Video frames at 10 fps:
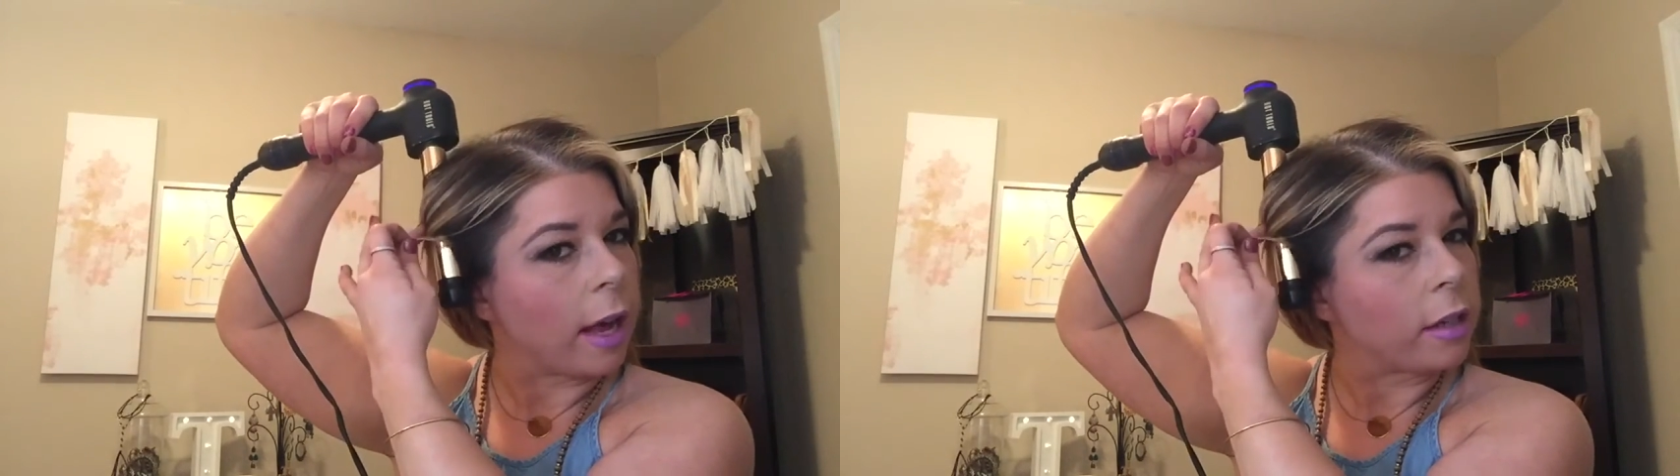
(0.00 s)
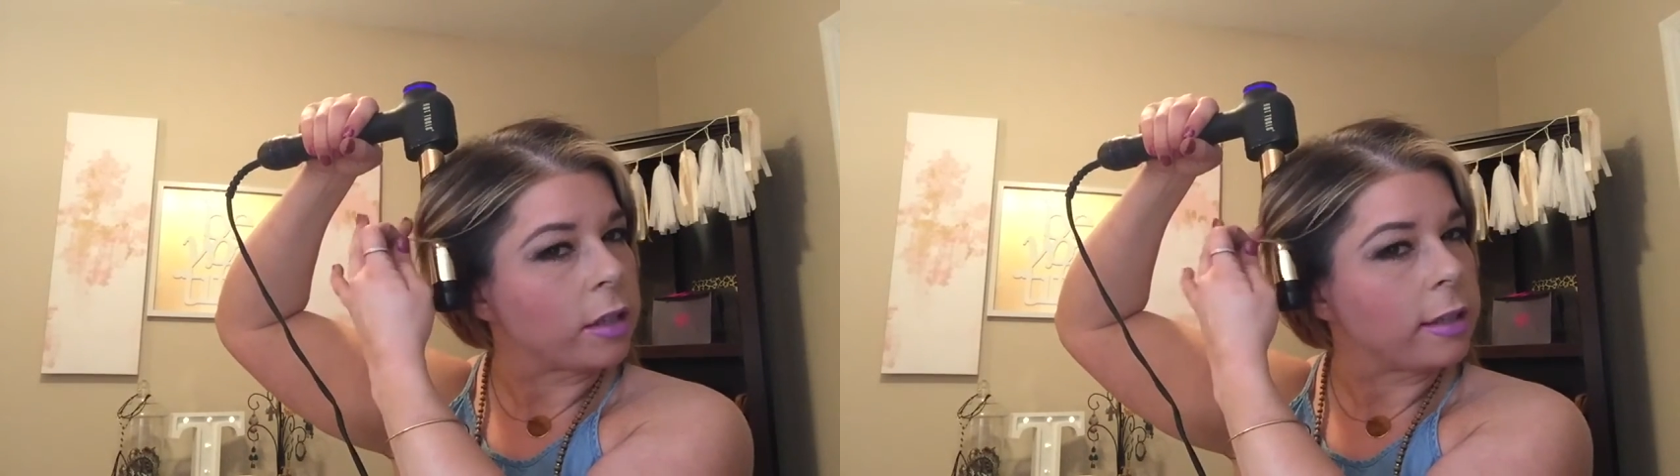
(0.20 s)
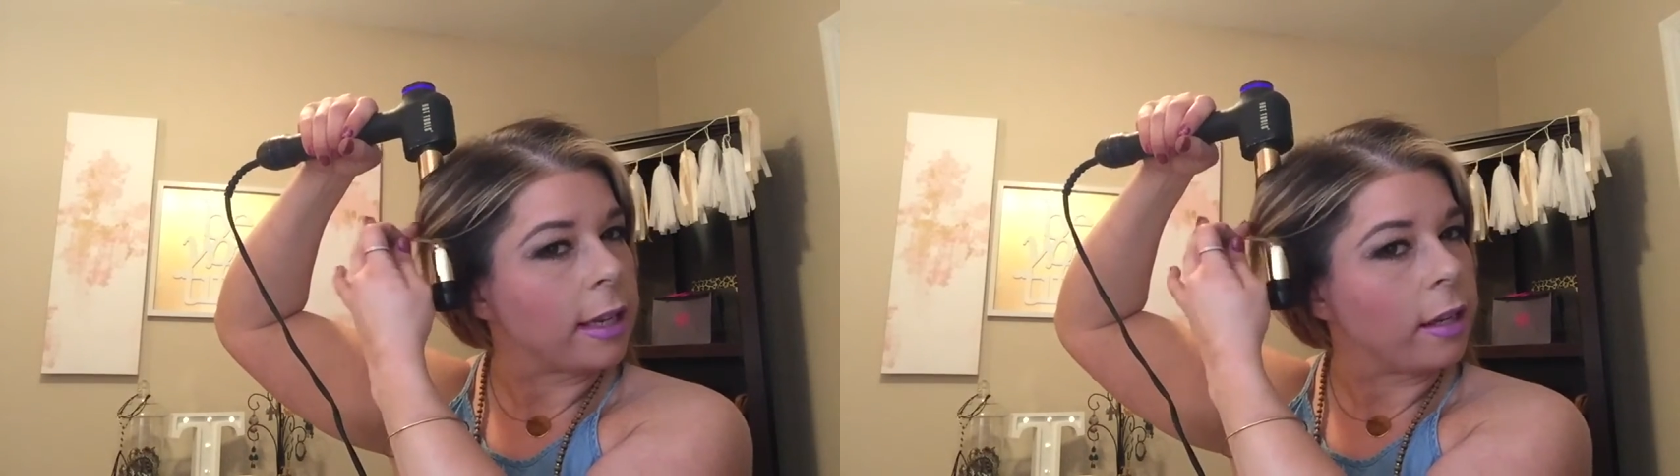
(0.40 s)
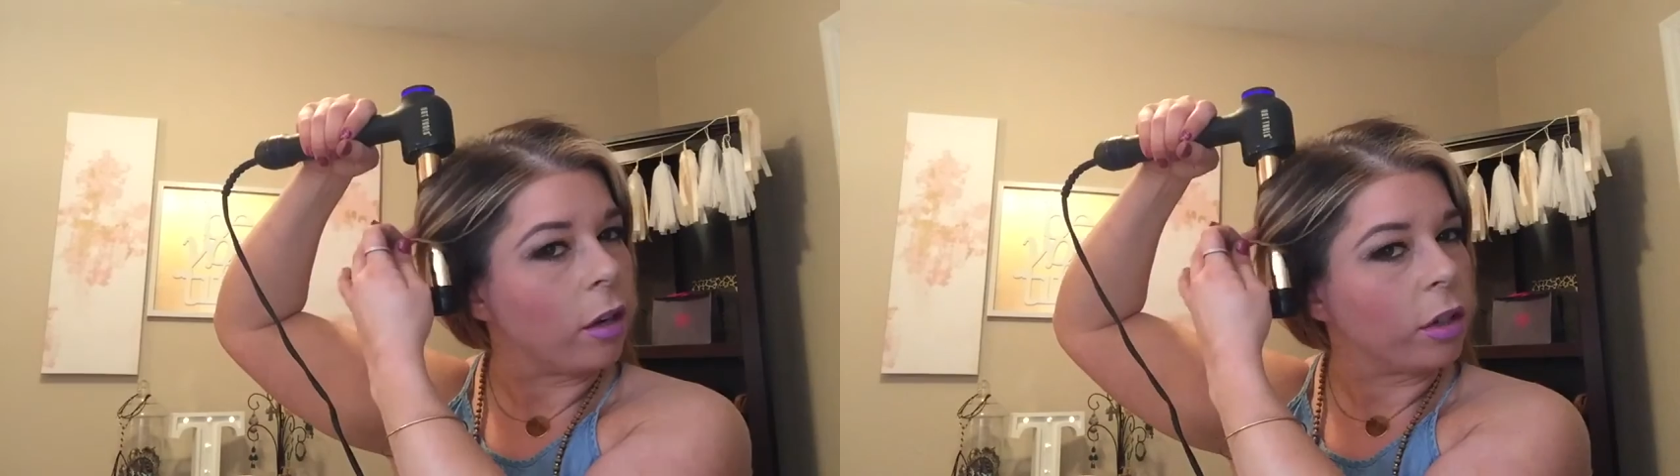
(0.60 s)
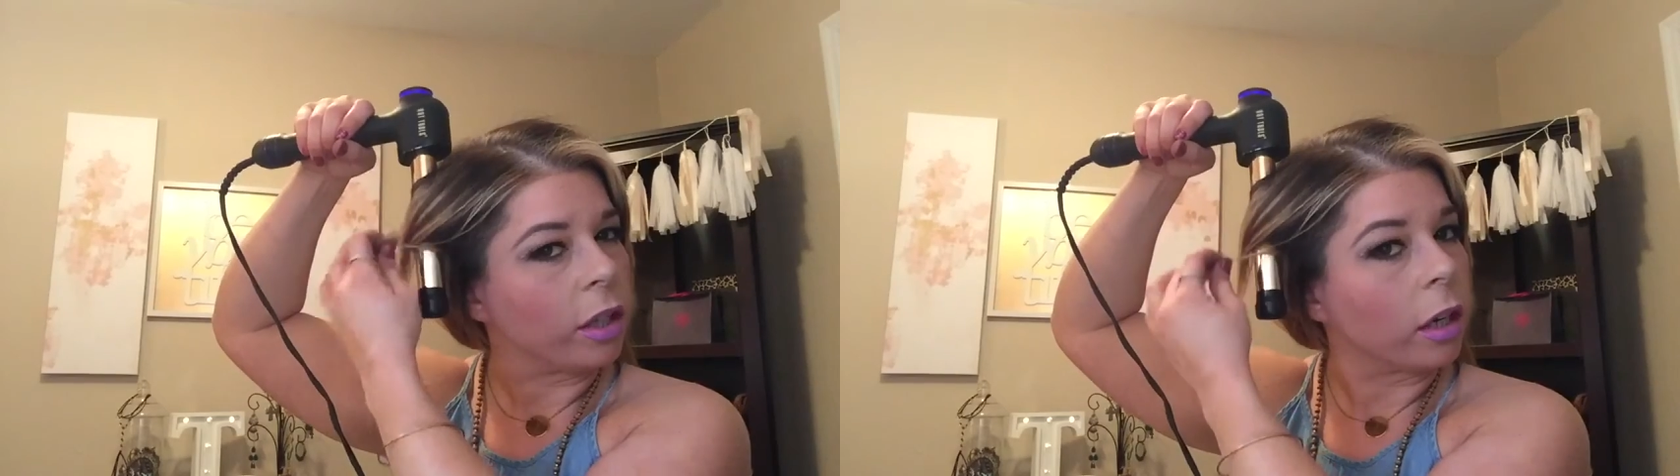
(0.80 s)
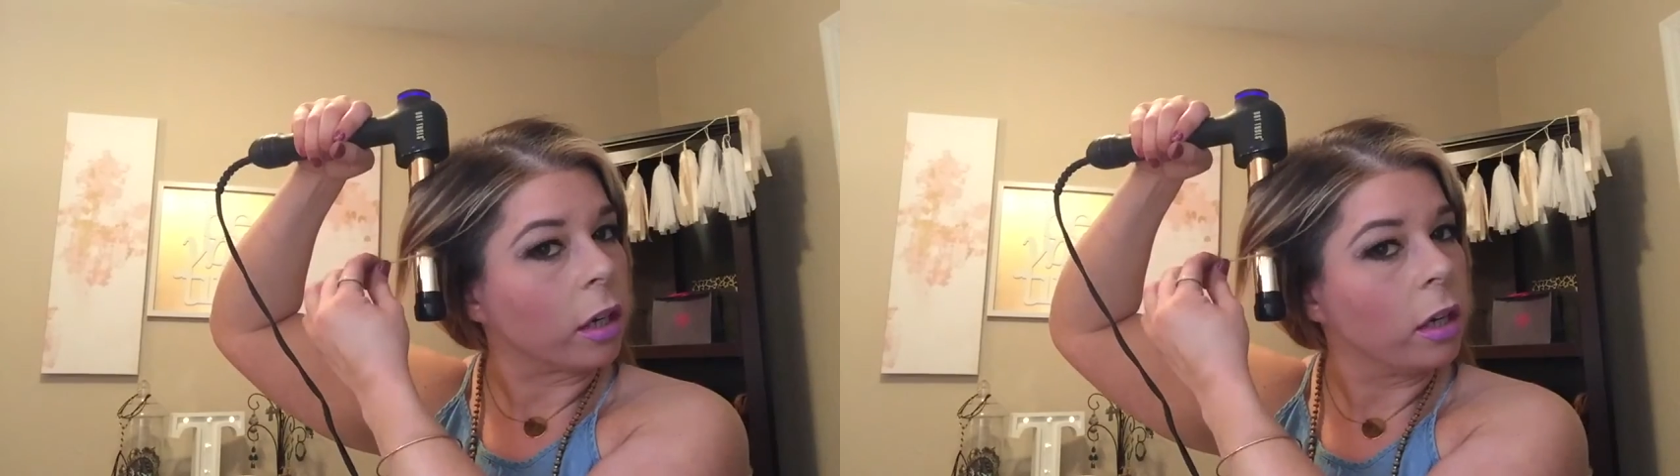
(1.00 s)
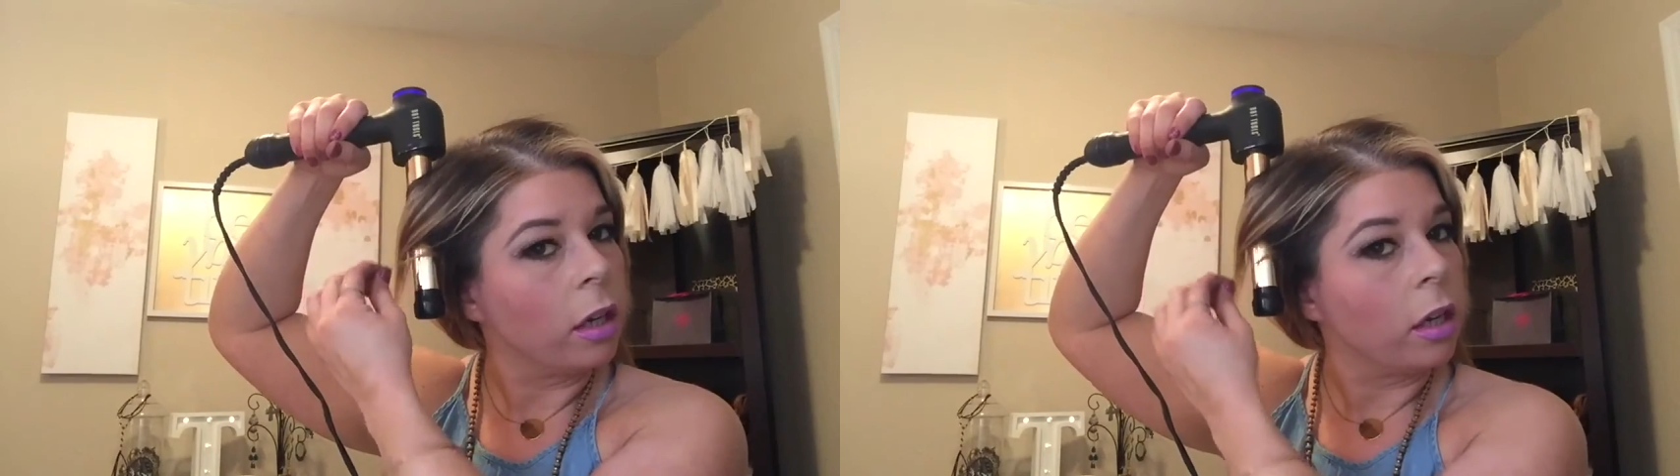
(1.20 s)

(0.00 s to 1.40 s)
like just sitting on your